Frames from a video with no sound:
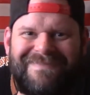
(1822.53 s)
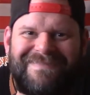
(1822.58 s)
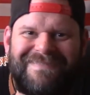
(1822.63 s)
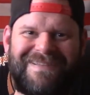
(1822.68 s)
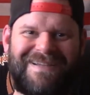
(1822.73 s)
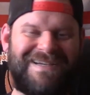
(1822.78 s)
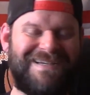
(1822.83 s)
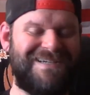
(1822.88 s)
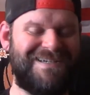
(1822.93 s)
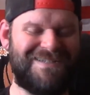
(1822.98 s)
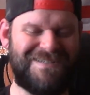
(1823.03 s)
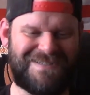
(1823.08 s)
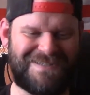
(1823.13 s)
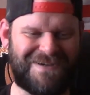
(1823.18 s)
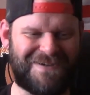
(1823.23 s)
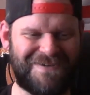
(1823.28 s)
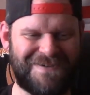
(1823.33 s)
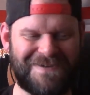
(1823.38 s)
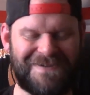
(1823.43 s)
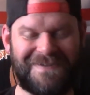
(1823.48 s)
I need to
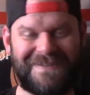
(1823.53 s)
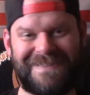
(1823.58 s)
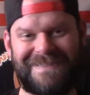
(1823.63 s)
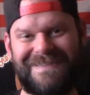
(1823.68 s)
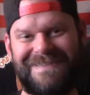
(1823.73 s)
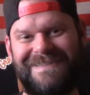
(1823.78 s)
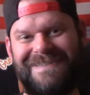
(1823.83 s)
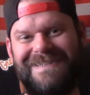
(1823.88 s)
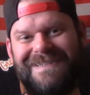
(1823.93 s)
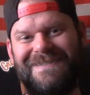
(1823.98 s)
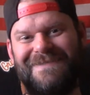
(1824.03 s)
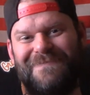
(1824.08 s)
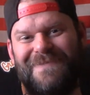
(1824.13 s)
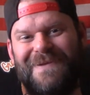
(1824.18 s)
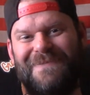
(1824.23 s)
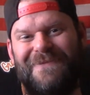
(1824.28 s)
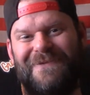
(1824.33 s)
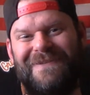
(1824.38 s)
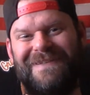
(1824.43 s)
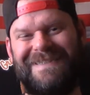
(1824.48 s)
start knowing these things,
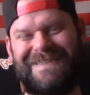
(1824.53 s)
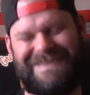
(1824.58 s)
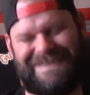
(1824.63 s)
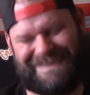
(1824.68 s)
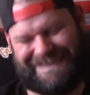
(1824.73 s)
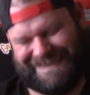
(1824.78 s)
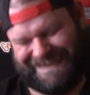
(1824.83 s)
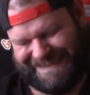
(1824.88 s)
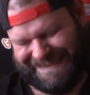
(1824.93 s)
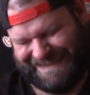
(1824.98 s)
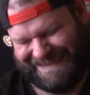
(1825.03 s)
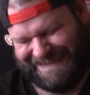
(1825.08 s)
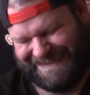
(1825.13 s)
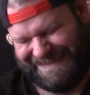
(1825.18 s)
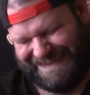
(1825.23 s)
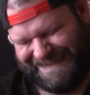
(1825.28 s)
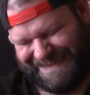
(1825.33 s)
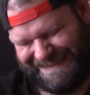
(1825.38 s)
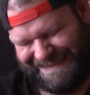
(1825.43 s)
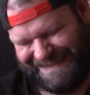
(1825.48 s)
people.
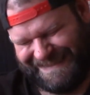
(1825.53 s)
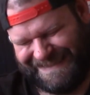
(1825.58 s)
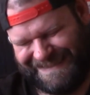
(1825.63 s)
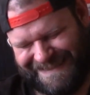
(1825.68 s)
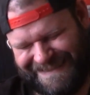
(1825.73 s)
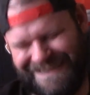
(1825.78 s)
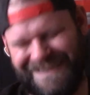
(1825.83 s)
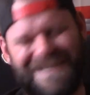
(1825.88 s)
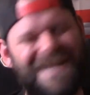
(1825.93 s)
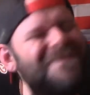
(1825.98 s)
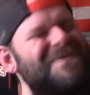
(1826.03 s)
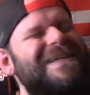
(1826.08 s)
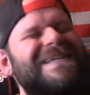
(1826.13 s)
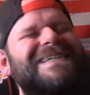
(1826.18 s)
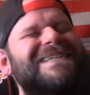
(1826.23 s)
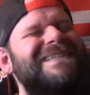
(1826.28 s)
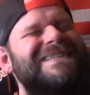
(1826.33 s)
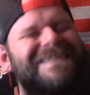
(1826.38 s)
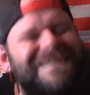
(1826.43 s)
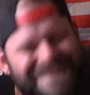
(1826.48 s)
Let me in.